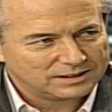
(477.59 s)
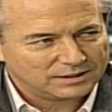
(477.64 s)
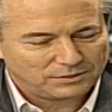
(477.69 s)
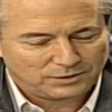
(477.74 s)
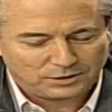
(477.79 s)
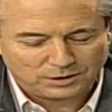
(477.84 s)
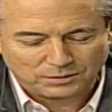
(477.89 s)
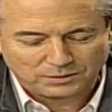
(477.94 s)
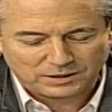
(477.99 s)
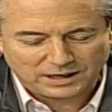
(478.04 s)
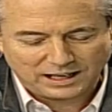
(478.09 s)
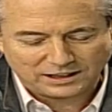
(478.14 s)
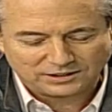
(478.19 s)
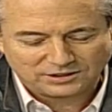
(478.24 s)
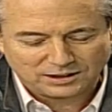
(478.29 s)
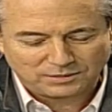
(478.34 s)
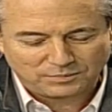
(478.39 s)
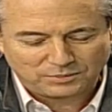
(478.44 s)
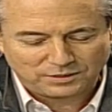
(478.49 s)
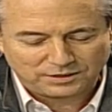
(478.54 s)
If you don't
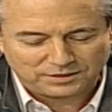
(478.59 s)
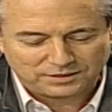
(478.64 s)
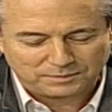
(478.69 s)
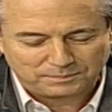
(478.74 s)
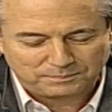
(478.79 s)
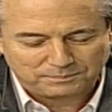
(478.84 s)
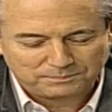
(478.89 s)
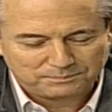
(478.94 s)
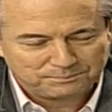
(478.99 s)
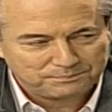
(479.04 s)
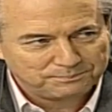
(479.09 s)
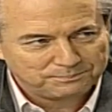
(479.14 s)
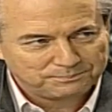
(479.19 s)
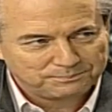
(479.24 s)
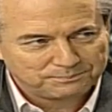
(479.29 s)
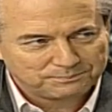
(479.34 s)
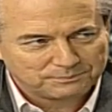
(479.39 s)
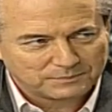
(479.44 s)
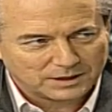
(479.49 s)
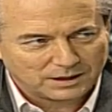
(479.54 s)
catch up with them.
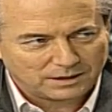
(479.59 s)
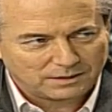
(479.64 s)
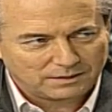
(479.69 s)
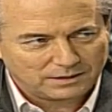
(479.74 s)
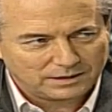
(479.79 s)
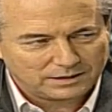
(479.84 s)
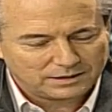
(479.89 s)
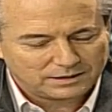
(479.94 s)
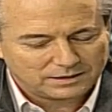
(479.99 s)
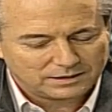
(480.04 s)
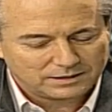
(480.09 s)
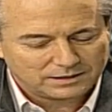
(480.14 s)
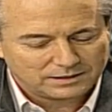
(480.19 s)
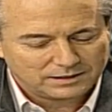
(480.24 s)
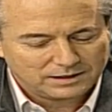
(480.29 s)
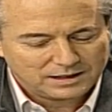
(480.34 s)
All right.